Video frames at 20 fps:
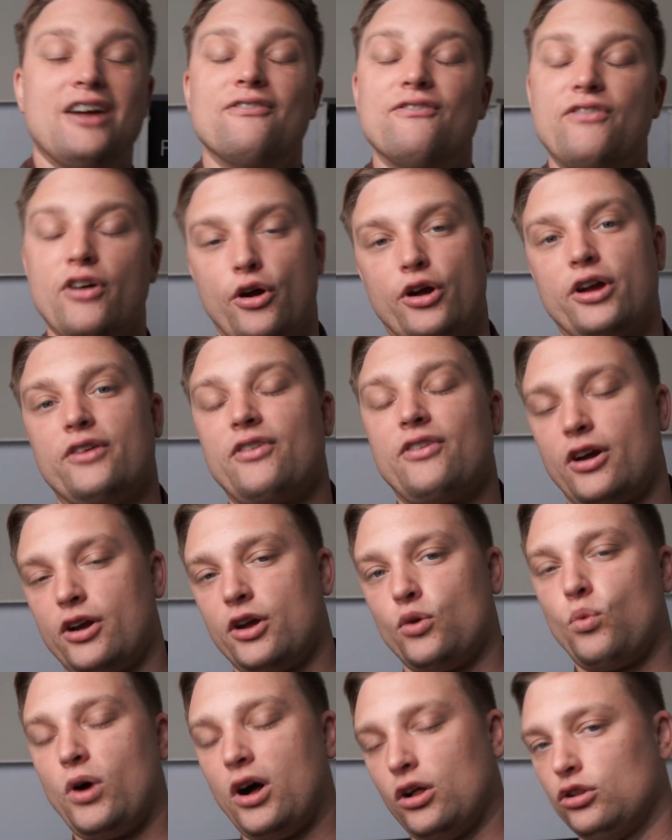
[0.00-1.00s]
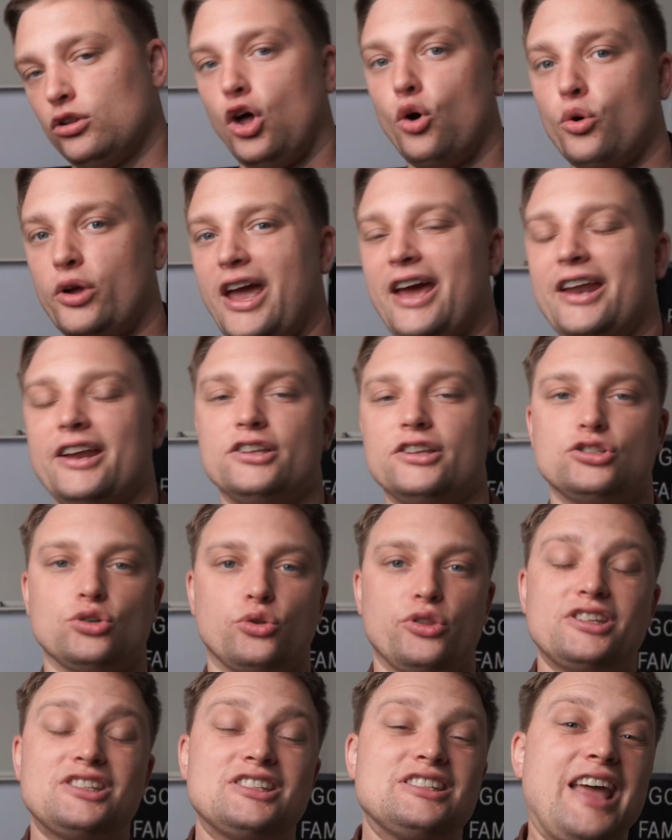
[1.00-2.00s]
very, very well located. So
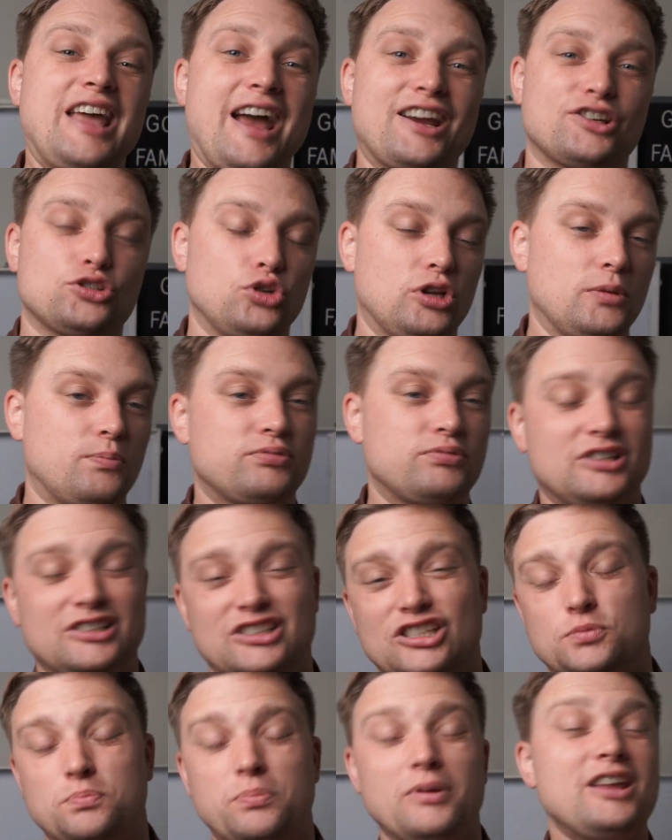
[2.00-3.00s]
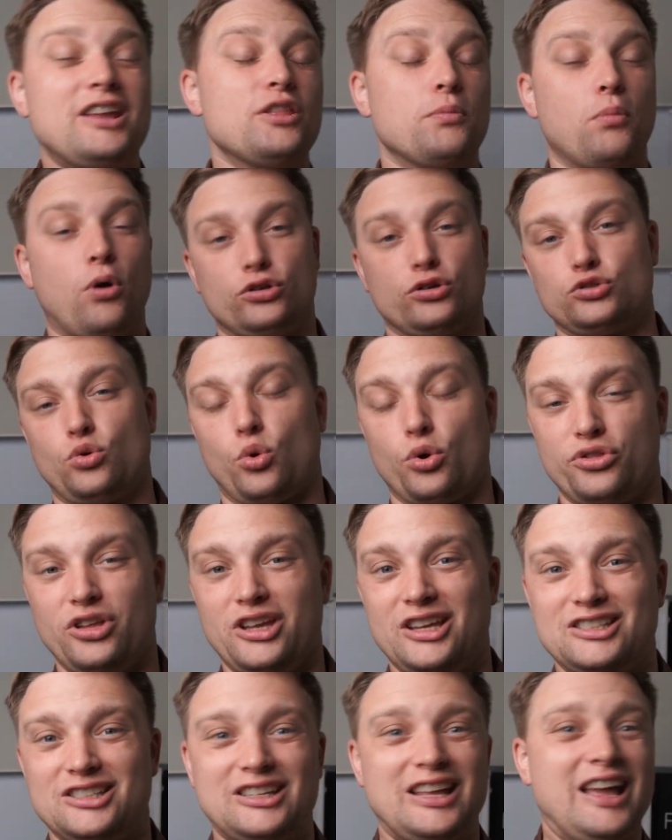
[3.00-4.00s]
this is actually, since it's being the most
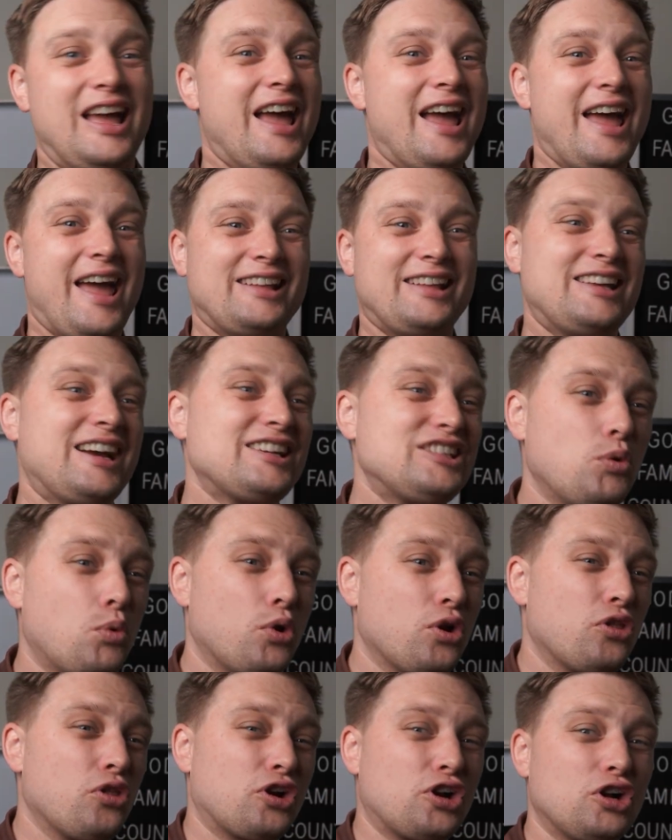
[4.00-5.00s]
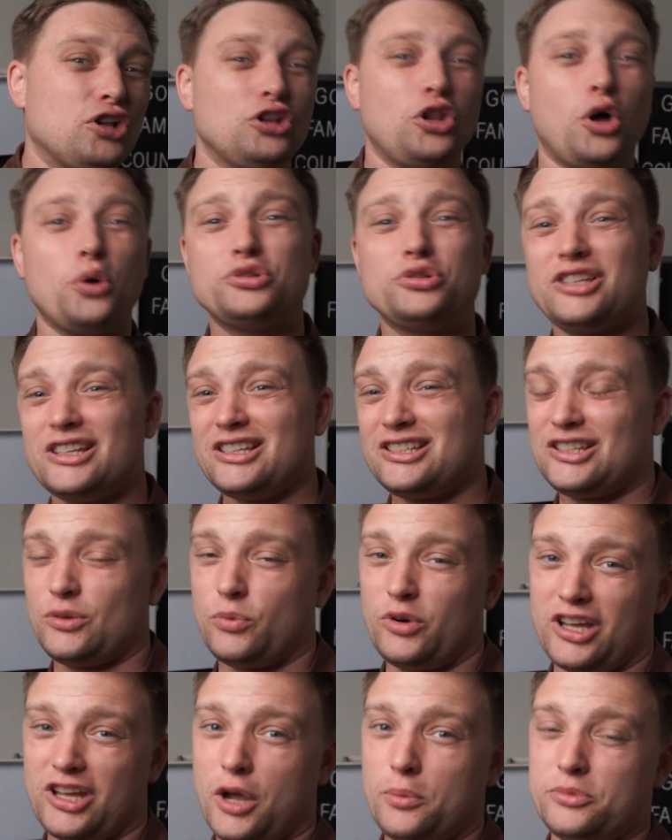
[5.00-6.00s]
northeast, it's actually one of the closest
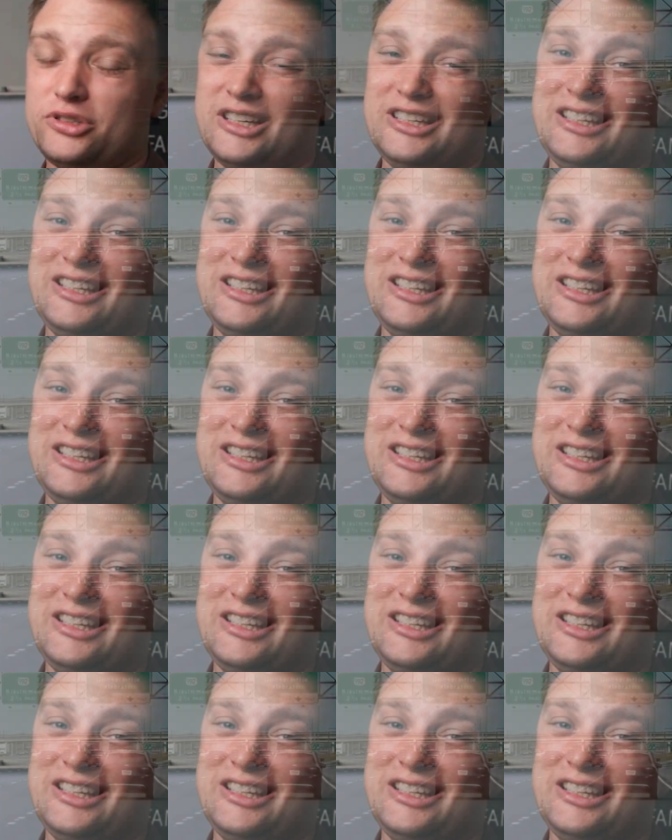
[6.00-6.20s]
when it comes to